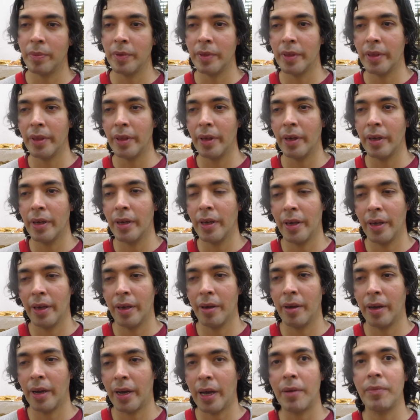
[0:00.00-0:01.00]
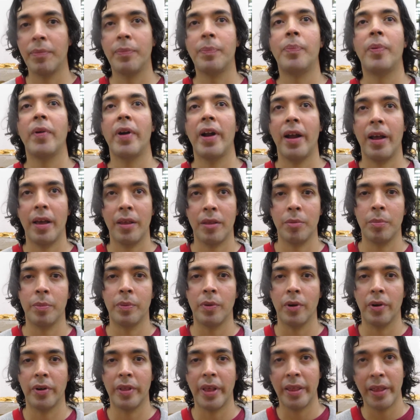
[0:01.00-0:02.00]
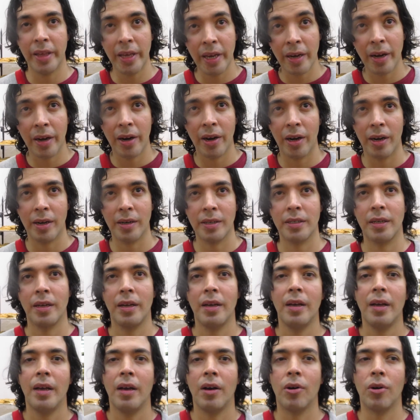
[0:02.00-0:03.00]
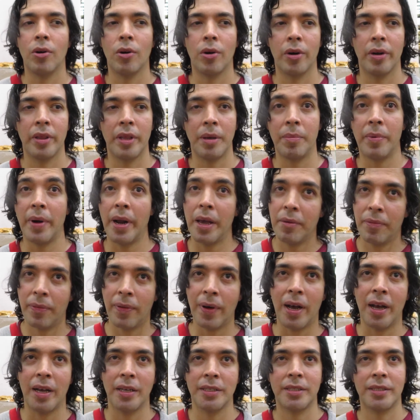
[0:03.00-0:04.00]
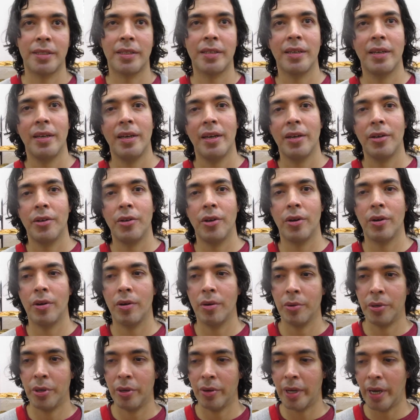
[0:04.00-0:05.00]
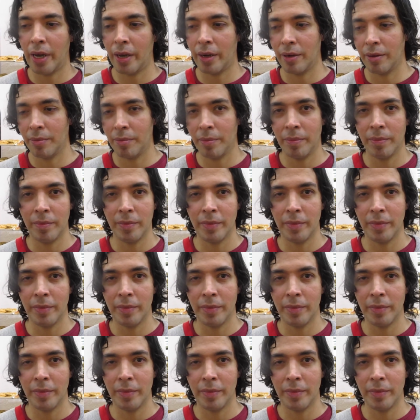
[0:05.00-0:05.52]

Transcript: to have bread for the dinner or the breakfast. You know, you can